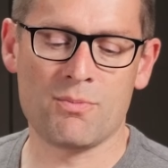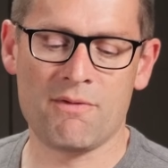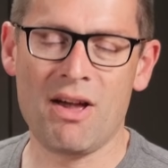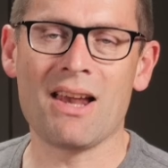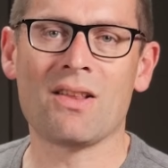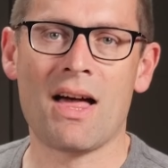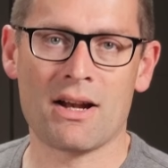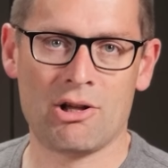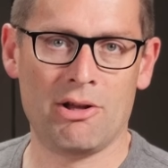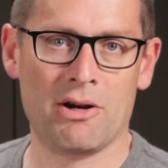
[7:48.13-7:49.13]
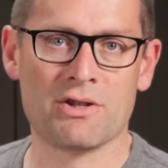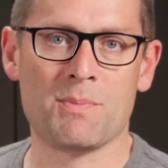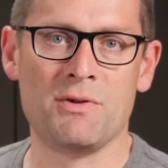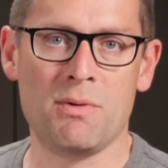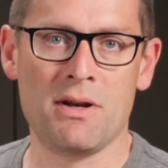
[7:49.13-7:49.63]
we've got a lot of clearance
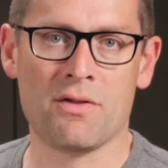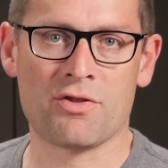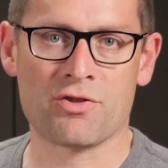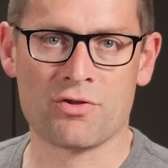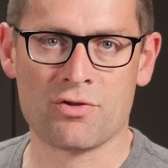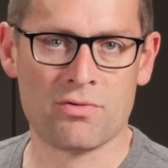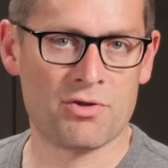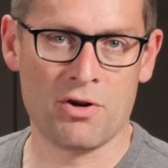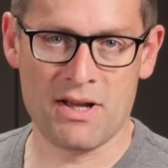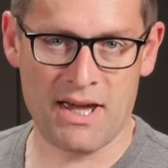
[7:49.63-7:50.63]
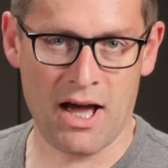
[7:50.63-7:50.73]
between a 30